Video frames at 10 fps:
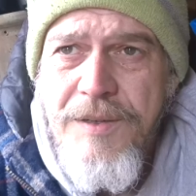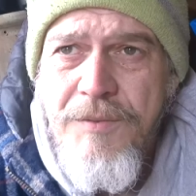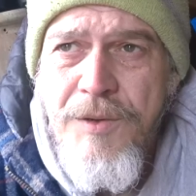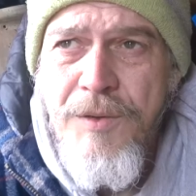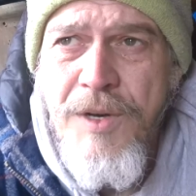
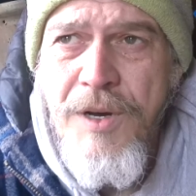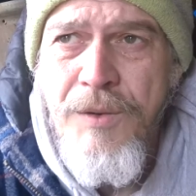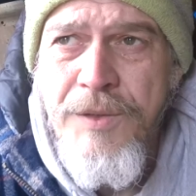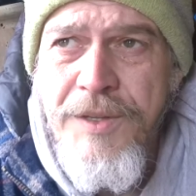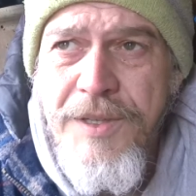real
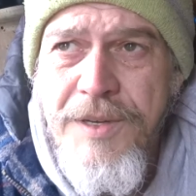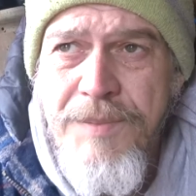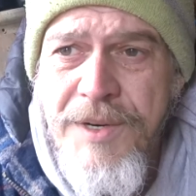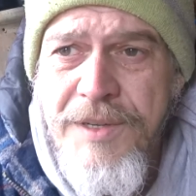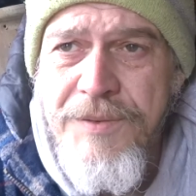cold. I think it
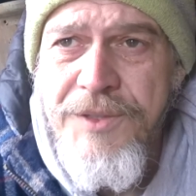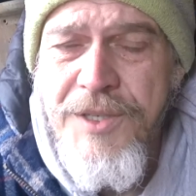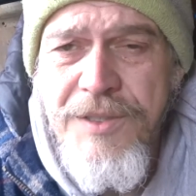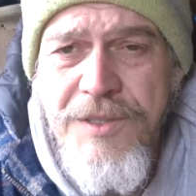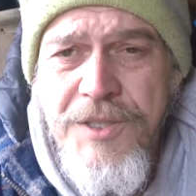might even
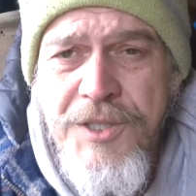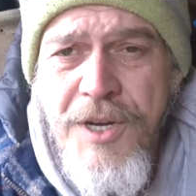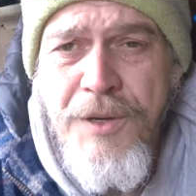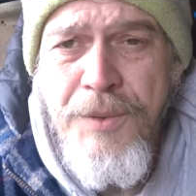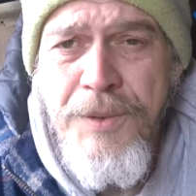turn to
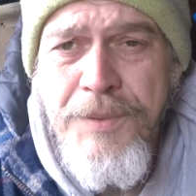snow.